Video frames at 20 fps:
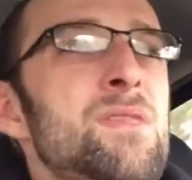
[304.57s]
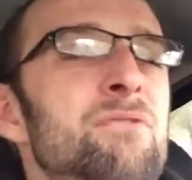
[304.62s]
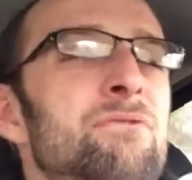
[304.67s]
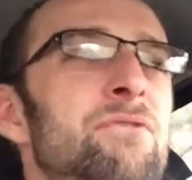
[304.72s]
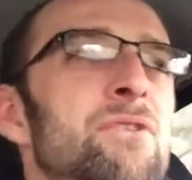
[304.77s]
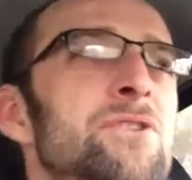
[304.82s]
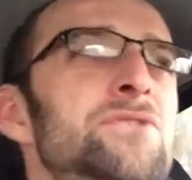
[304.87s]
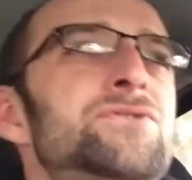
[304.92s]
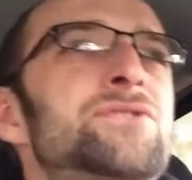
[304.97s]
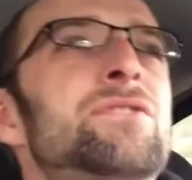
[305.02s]

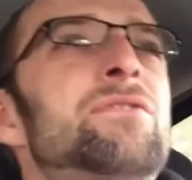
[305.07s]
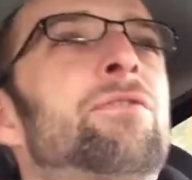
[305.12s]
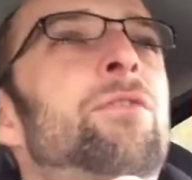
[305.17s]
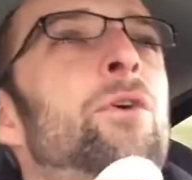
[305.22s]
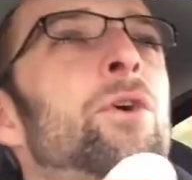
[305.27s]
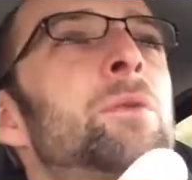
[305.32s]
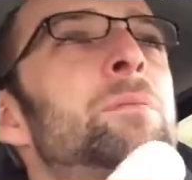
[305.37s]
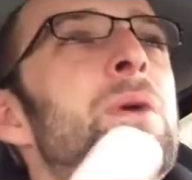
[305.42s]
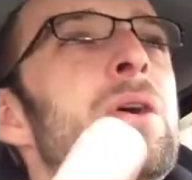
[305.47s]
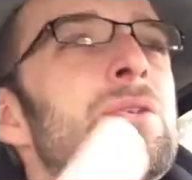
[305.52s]
First and
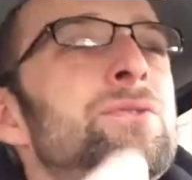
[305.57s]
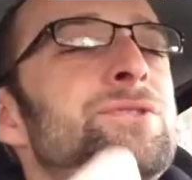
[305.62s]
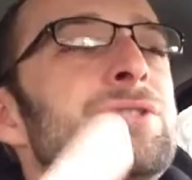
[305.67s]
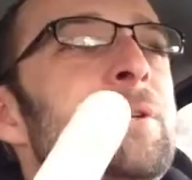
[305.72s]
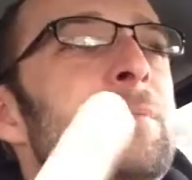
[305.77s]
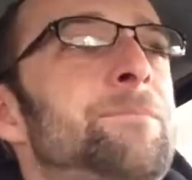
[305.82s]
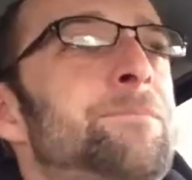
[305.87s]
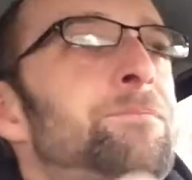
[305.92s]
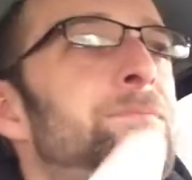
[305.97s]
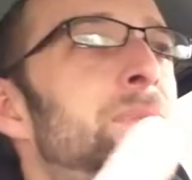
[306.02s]

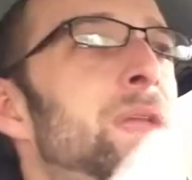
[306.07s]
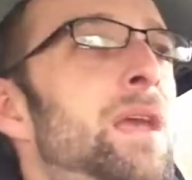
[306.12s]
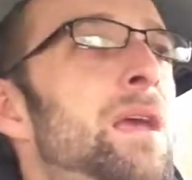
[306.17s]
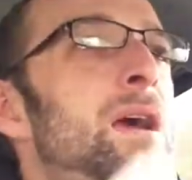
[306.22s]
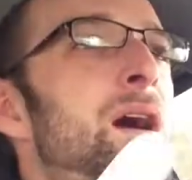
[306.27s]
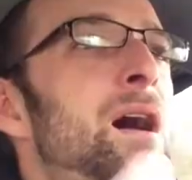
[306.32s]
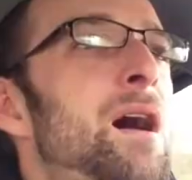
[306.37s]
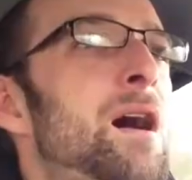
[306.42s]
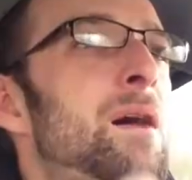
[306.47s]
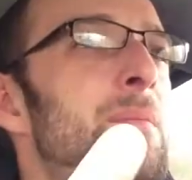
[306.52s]
foremost,
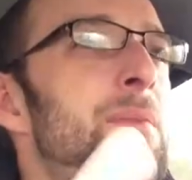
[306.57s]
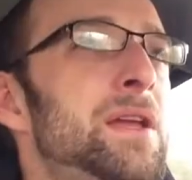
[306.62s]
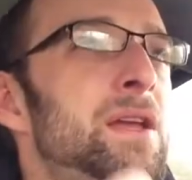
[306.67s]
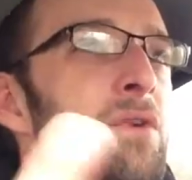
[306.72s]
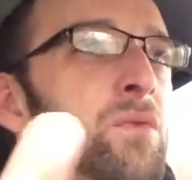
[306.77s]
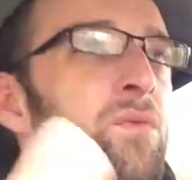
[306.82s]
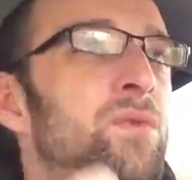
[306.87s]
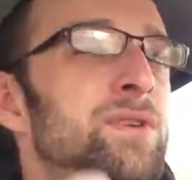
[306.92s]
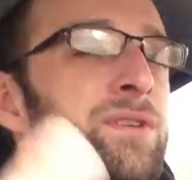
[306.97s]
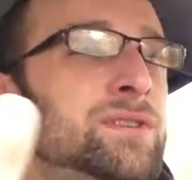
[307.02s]

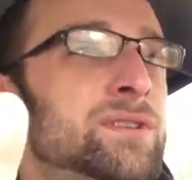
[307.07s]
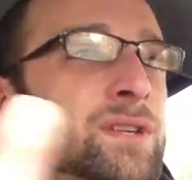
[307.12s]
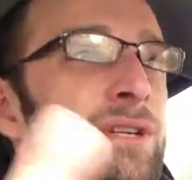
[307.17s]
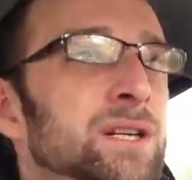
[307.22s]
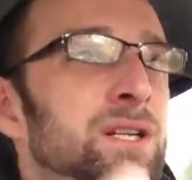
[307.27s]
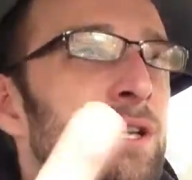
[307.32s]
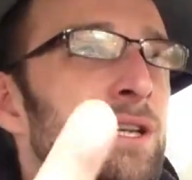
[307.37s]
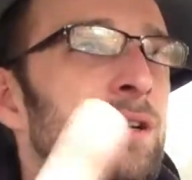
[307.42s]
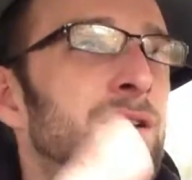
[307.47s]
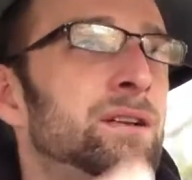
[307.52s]
it was
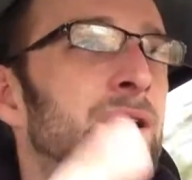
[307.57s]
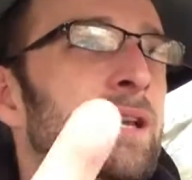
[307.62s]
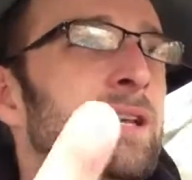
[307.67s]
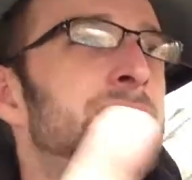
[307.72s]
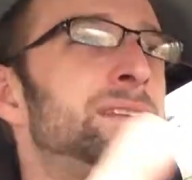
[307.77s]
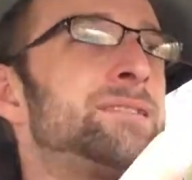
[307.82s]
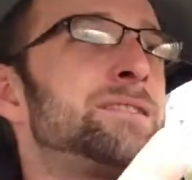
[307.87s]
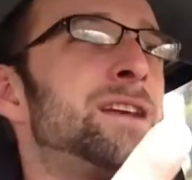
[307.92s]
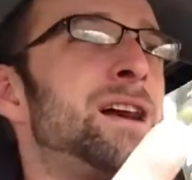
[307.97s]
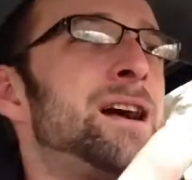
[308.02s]
clearly
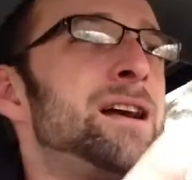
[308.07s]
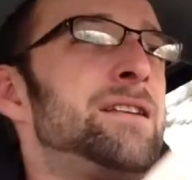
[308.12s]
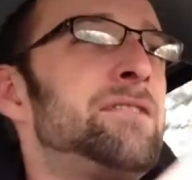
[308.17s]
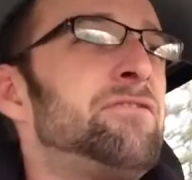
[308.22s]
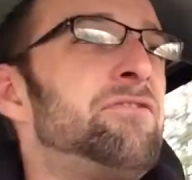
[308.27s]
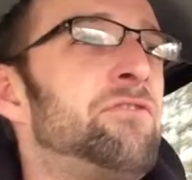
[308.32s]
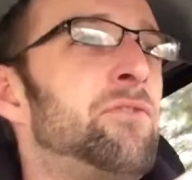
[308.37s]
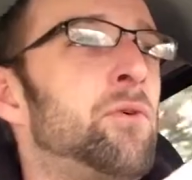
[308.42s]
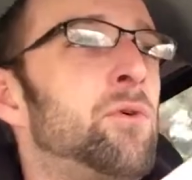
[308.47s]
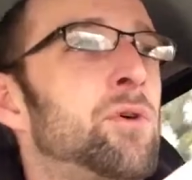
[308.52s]

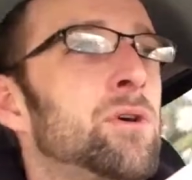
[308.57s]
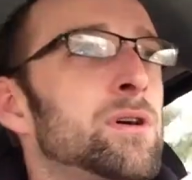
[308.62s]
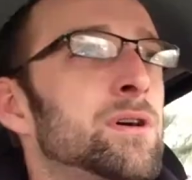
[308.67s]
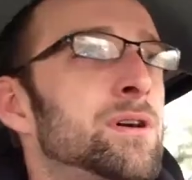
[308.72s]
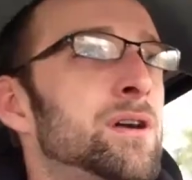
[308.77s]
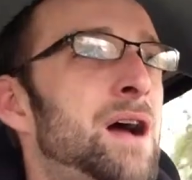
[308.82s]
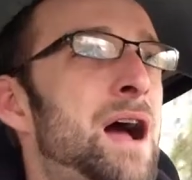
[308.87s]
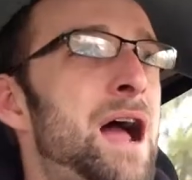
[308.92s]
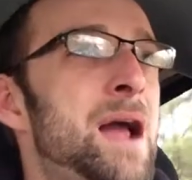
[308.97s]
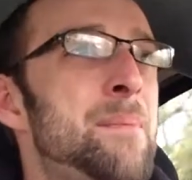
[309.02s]
designed
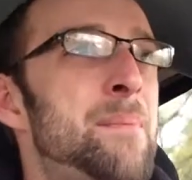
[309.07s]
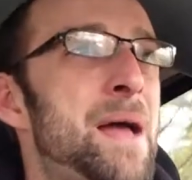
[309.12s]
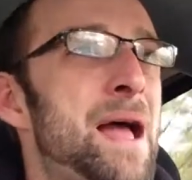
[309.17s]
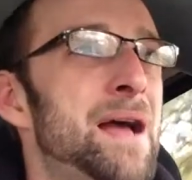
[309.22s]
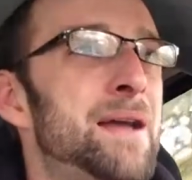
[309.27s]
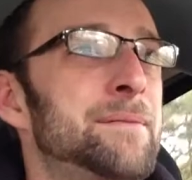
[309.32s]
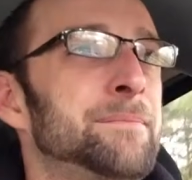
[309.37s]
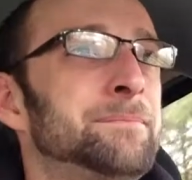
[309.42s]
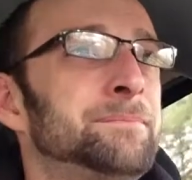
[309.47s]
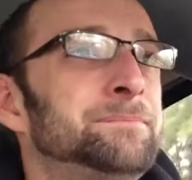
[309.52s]
for
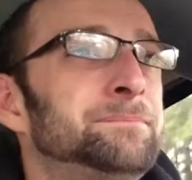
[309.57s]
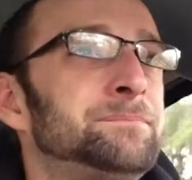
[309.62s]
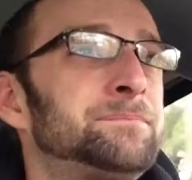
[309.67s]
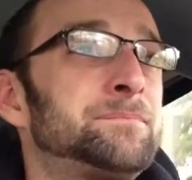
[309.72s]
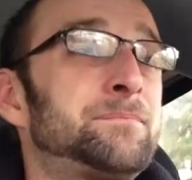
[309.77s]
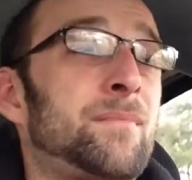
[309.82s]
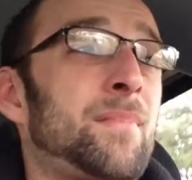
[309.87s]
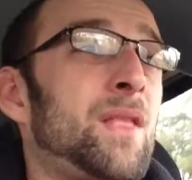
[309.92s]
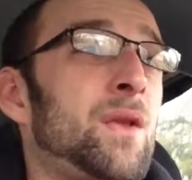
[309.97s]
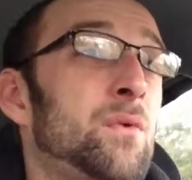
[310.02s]
iPad,
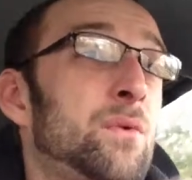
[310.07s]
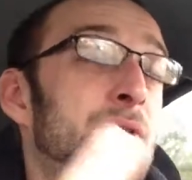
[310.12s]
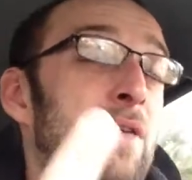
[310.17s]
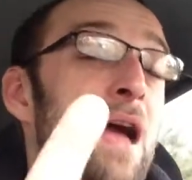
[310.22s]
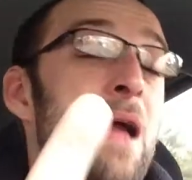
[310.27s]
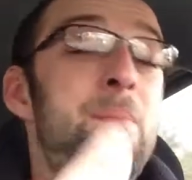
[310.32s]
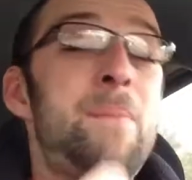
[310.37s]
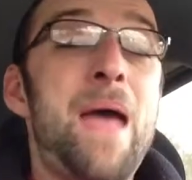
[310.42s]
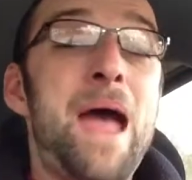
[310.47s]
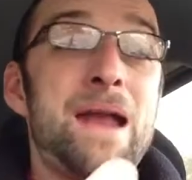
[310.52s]
with
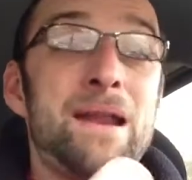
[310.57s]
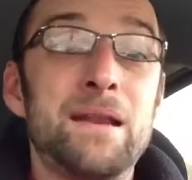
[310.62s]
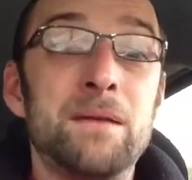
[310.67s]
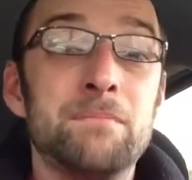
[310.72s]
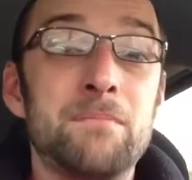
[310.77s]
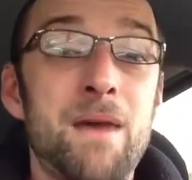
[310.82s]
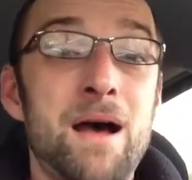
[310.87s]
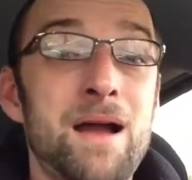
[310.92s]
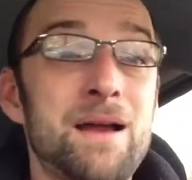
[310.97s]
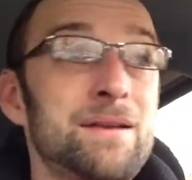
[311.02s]
iPad
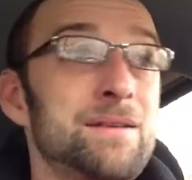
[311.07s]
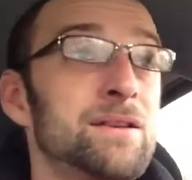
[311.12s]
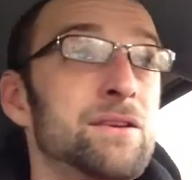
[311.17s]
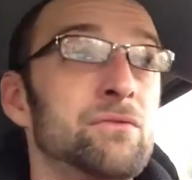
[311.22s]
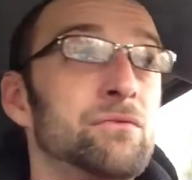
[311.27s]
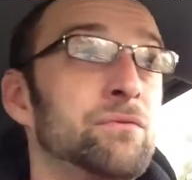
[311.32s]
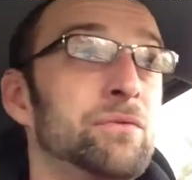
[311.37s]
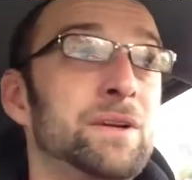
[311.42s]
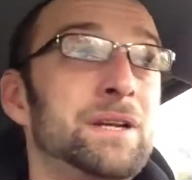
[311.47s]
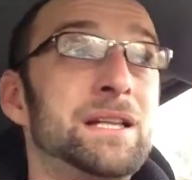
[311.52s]
in mind.
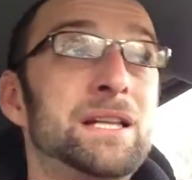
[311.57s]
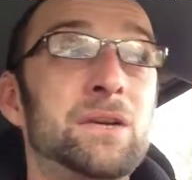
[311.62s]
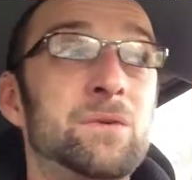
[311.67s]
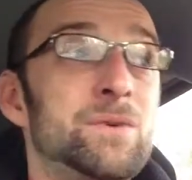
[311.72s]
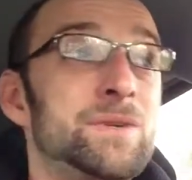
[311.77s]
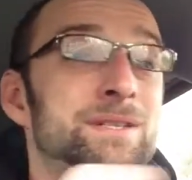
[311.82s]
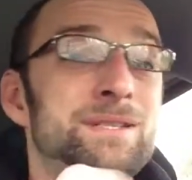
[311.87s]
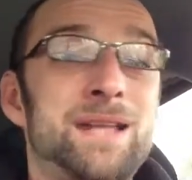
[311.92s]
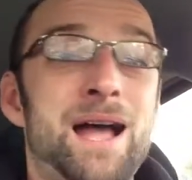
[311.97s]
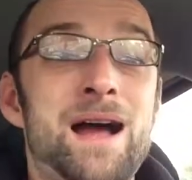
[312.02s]
It really
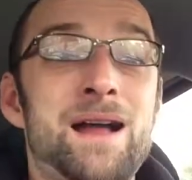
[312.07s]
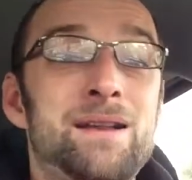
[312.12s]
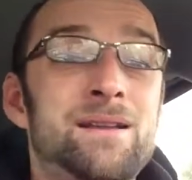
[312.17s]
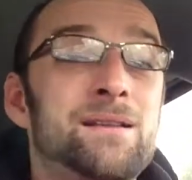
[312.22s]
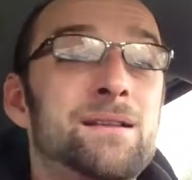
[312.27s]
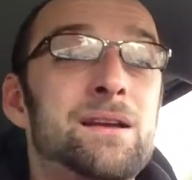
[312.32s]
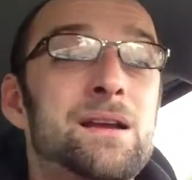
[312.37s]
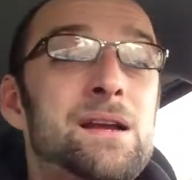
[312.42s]
was not